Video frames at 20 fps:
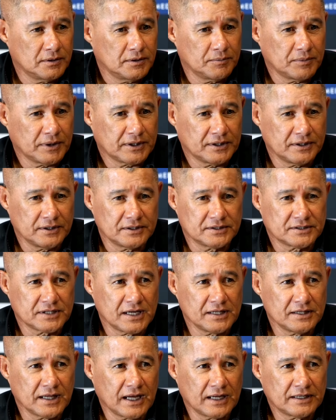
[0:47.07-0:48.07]
But in
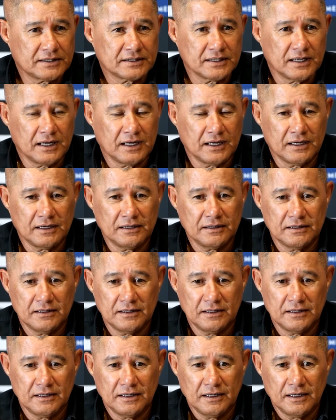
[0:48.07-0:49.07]
saying that,
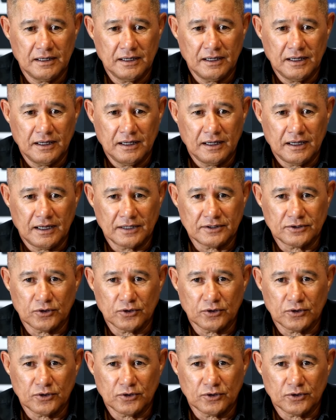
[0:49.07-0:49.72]
I